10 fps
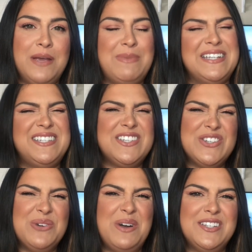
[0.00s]
My
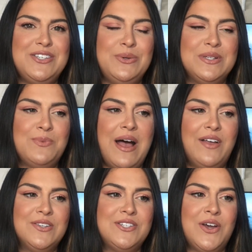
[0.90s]
sister wants to as
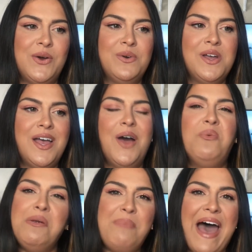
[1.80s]
well, so
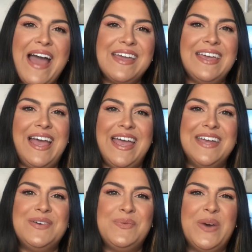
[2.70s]
we're back
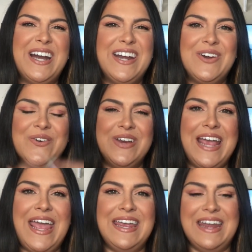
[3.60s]
and we're gonna
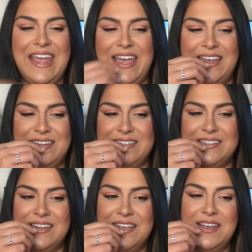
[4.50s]
create and,
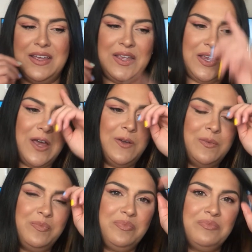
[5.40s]
you know,
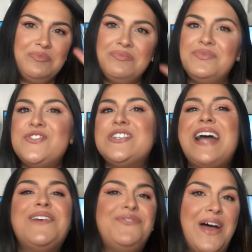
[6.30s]
just
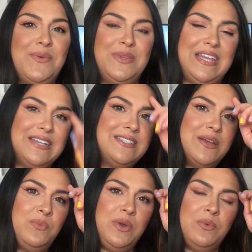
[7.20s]
have fun with this.
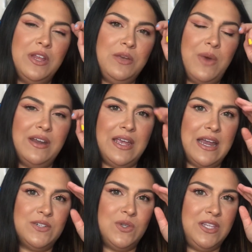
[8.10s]
And we really want to
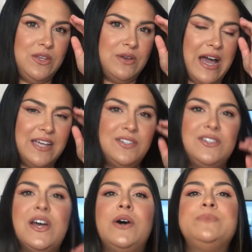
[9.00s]
connect with you guys,
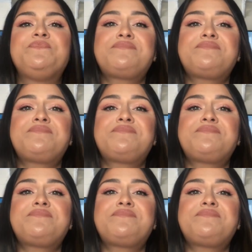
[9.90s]
so